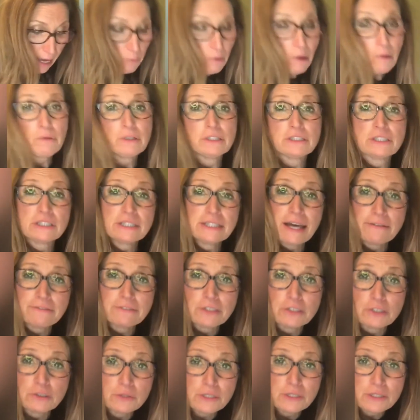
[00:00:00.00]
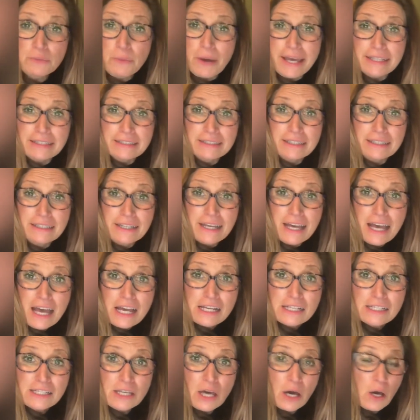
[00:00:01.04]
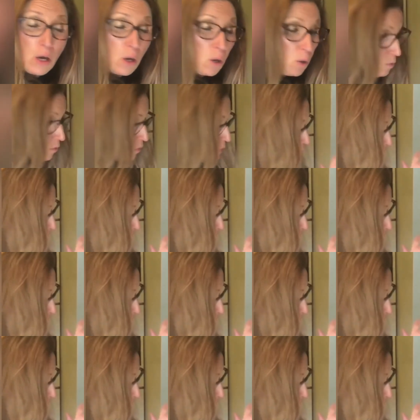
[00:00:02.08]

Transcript: what we just have to do is wait. So